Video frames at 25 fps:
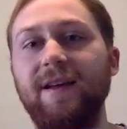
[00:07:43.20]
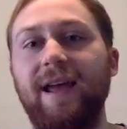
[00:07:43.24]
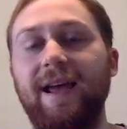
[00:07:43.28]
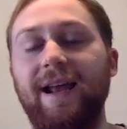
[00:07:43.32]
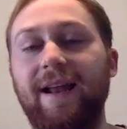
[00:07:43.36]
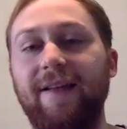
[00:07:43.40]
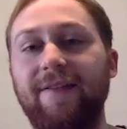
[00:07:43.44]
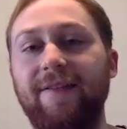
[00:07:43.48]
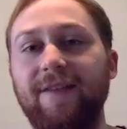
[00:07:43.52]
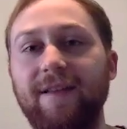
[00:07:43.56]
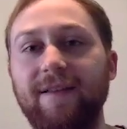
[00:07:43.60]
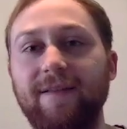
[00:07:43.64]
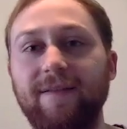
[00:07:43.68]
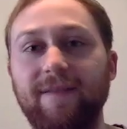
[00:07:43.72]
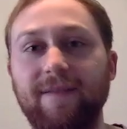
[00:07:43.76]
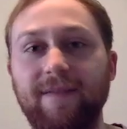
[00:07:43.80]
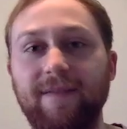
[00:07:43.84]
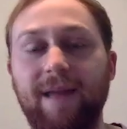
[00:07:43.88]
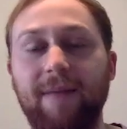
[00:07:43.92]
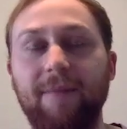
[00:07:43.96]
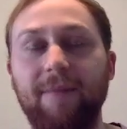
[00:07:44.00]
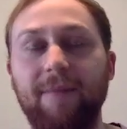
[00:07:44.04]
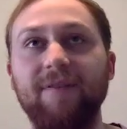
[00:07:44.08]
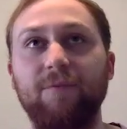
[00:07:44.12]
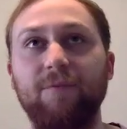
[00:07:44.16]
And I think
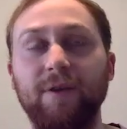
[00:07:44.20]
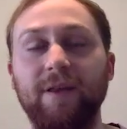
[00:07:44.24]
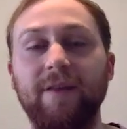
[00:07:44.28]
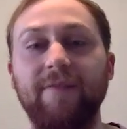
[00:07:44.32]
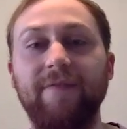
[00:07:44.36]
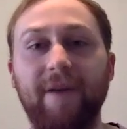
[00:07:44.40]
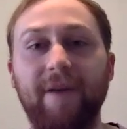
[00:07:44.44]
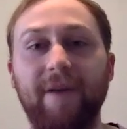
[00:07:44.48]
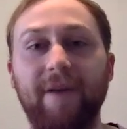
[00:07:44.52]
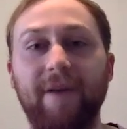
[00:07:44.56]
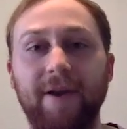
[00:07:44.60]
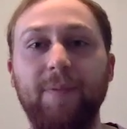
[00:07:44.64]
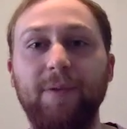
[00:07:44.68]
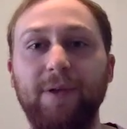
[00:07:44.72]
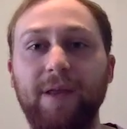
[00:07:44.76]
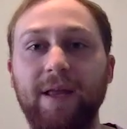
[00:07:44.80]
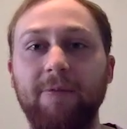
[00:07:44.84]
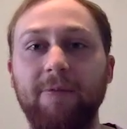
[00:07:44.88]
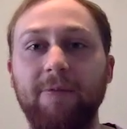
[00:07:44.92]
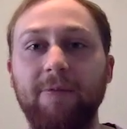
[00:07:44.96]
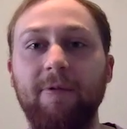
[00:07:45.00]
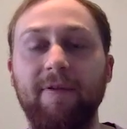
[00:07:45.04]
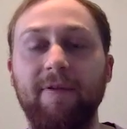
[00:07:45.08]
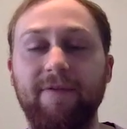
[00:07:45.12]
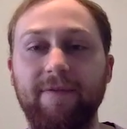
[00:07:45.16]
that was really fun to
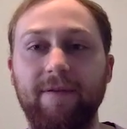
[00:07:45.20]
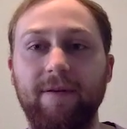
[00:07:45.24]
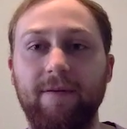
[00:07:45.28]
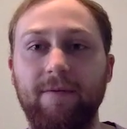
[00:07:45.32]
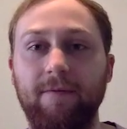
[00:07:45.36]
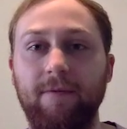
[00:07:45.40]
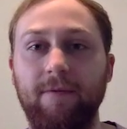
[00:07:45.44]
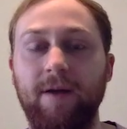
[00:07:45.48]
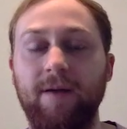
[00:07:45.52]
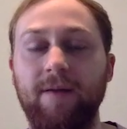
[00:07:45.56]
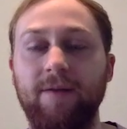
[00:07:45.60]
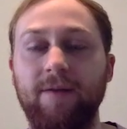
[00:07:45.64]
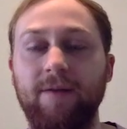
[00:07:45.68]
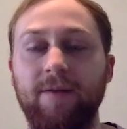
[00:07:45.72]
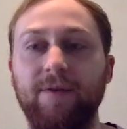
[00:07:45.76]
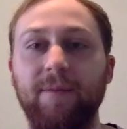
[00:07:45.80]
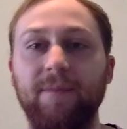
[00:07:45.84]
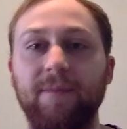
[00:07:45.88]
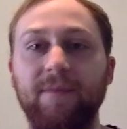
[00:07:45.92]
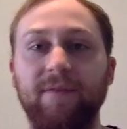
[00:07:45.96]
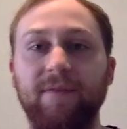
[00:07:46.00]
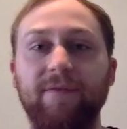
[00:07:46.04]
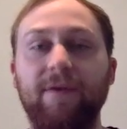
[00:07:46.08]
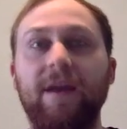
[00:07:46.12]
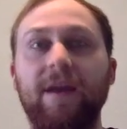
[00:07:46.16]
play with in
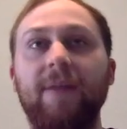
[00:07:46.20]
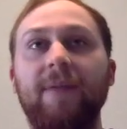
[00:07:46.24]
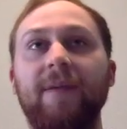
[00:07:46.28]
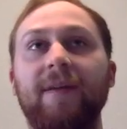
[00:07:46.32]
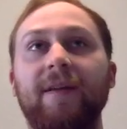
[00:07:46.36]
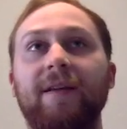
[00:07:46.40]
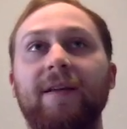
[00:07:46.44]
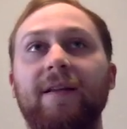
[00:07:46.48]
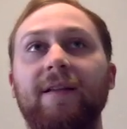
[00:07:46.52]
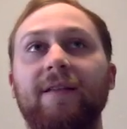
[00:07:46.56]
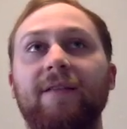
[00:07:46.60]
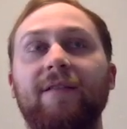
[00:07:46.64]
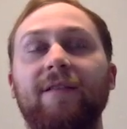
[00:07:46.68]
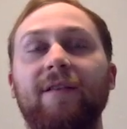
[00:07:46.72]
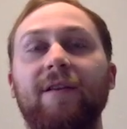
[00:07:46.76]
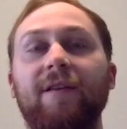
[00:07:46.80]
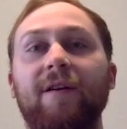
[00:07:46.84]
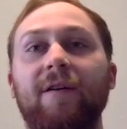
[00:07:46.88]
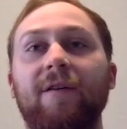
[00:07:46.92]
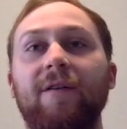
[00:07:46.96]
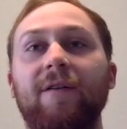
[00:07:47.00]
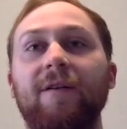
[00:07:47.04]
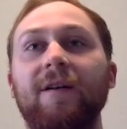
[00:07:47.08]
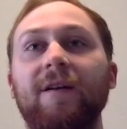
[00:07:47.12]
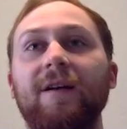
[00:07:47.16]
terms of framing. And
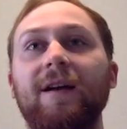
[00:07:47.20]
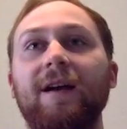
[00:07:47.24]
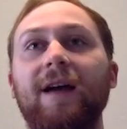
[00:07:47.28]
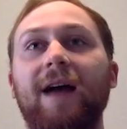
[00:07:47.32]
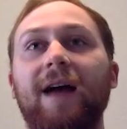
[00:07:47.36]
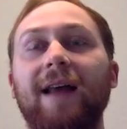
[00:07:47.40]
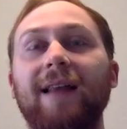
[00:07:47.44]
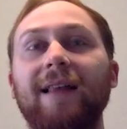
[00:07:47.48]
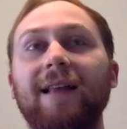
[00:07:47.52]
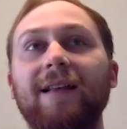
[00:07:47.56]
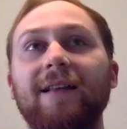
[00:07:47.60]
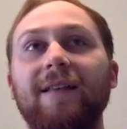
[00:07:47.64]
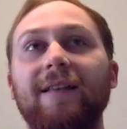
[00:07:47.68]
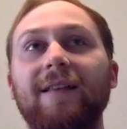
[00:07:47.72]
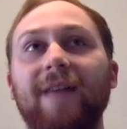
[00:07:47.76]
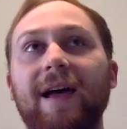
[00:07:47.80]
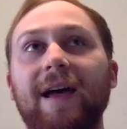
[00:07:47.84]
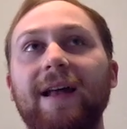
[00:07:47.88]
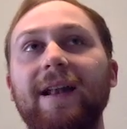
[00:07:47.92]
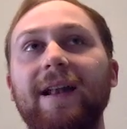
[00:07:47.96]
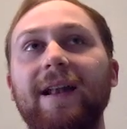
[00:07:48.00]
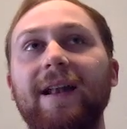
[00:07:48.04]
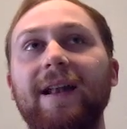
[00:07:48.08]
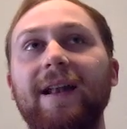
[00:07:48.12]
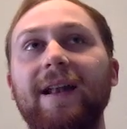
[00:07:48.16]
so I liked
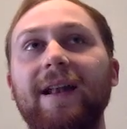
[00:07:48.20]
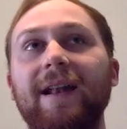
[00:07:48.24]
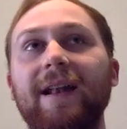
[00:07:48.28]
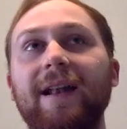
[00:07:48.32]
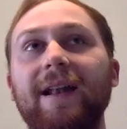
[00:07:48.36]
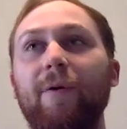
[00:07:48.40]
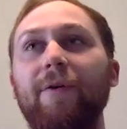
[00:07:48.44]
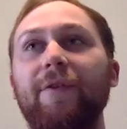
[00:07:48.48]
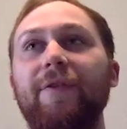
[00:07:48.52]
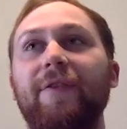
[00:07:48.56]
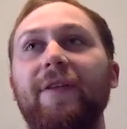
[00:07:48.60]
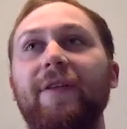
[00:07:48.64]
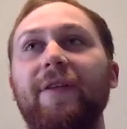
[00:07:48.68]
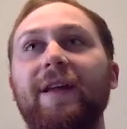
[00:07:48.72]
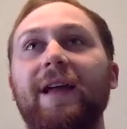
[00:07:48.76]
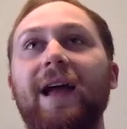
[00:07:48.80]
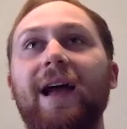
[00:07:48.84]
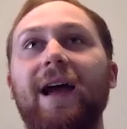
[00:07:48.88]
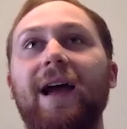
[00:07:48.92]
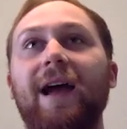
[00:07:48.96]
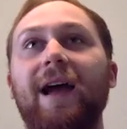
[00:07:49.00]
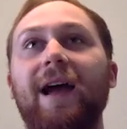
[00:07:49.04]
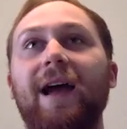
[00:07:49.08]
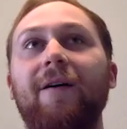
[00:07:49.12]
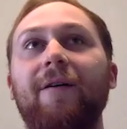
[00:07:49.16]
that idea of the whole thing,
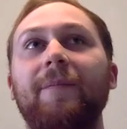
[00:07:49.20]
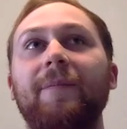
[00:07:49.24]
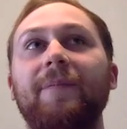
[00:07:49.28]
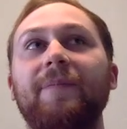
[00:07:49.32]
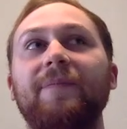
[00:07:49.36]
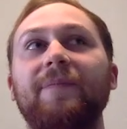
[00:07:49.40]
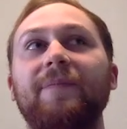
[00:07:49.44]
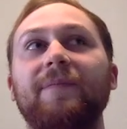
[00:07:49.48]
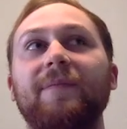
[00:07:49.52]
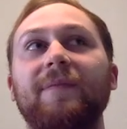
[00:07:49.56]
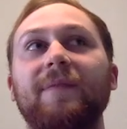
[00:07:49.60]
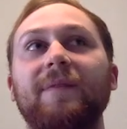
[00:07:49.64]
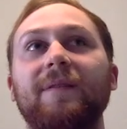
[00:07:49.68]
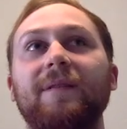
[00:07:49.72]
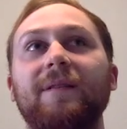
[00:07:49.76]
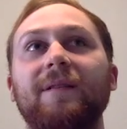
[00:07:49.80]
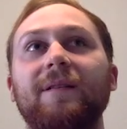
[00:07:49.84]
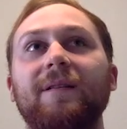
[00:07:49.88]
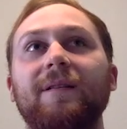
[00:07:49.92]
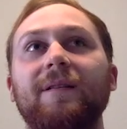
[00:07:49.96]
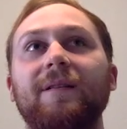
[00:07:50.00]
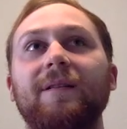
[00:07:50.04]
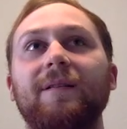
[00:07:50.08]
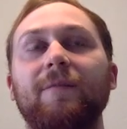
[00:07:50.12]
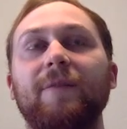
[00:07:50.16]
how
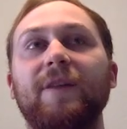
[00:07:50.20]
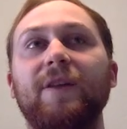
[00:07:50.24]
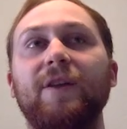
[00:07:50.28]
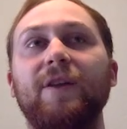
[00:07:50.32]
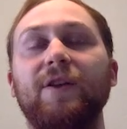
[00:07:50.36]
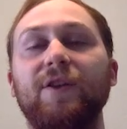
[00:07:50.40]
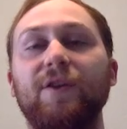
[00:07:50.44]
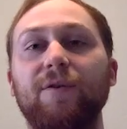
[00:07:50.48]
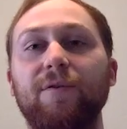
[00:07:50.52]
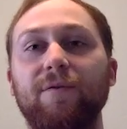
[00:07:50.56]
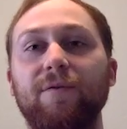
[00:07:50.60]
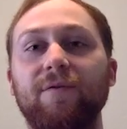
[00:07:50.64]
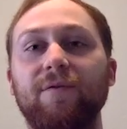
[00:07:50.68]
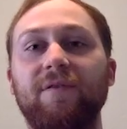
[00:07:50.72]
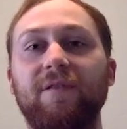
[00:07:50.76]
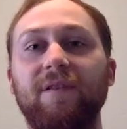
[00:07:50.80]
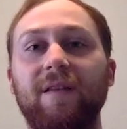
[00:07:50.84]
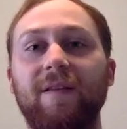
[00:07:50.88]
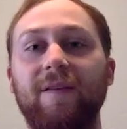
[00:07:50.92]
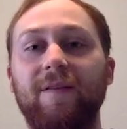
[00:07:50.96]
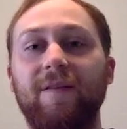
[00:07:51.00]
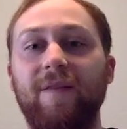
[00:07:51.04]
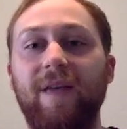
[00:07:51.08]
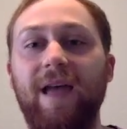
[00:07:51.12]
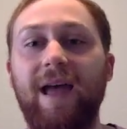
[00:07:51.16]
we could
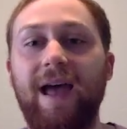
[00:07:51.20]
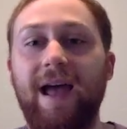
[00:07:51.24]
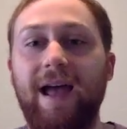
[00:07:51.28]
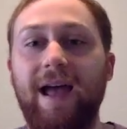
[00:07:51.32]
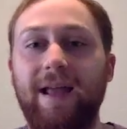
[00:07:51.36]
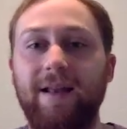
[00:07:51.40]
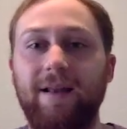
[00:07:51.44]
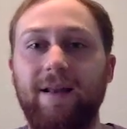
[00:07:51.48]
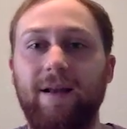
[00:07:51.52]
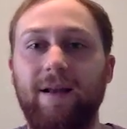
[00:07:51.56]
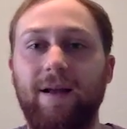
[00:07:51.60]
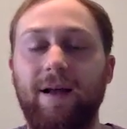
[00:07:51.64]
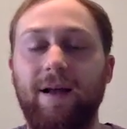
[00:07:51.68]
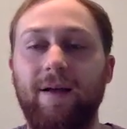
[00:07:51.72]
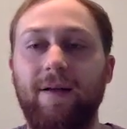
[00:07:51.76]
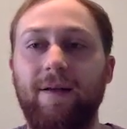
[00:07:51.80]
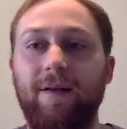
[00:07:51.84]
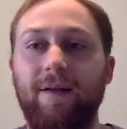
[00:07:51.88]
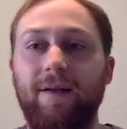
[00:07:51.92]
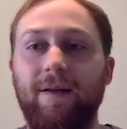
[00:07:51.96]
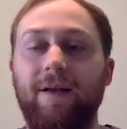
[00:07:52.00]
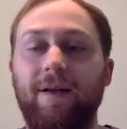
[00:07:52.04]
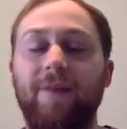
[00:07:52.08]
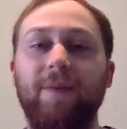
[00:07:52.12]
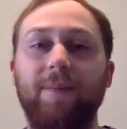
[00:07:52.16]
use that
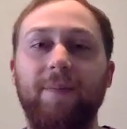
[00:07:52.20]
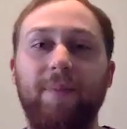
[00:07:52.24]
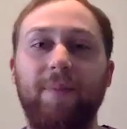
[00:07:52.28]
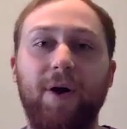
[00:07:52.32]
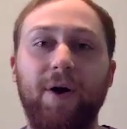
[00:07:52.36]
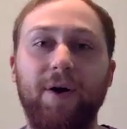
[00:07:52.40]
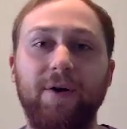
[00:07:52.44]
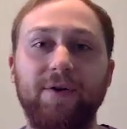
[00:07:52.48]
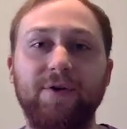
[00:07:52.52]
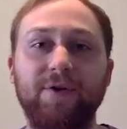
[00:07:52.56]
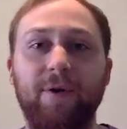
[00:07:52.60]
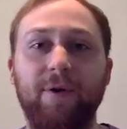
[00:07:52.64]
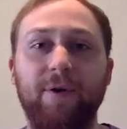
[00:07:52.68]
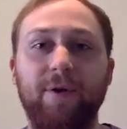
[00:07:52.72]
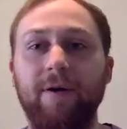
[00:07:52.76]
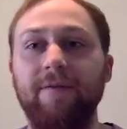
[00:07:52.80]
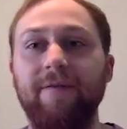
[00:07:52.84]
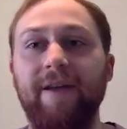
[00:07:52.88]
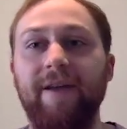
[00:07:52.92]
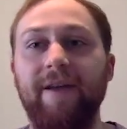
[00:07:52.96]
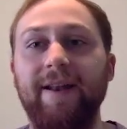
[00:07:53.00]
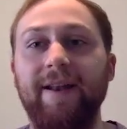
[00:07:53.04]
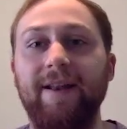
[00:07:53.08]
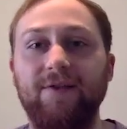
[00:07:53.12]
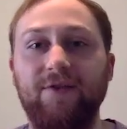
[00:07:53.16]
the bar to our
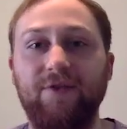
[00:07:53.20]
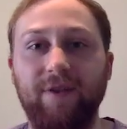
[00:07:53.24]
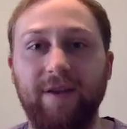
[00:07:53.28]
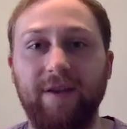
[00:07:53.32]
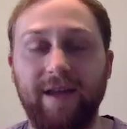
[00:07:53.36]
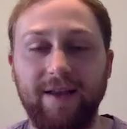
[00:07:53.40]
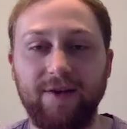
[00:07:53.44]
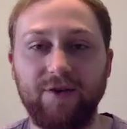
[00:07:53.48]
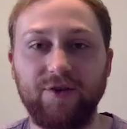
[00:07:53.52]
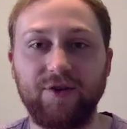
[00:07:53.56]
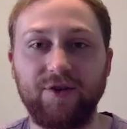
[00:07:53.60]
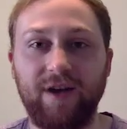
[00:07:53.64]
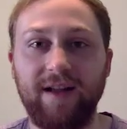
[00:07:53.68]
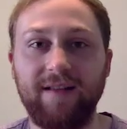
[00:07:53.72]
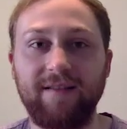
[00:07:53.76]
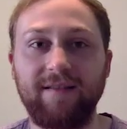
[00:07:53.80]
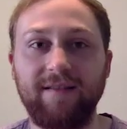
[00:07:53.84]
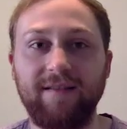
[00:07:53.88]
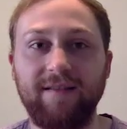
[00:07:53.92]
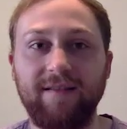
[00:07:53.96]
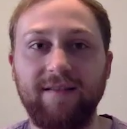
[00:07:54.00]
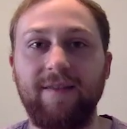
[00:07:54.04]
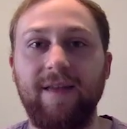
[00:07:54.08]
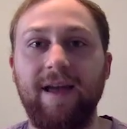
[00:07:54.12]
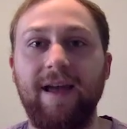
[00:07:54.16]
advantage to get
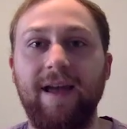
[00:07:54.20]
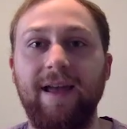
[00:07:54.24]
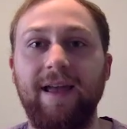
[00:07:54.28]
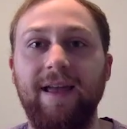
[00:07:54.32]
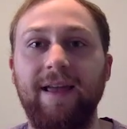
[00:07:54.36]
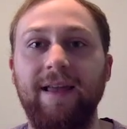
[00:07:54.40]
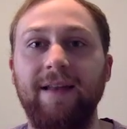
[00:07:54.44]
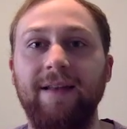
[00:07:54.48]
shots like that.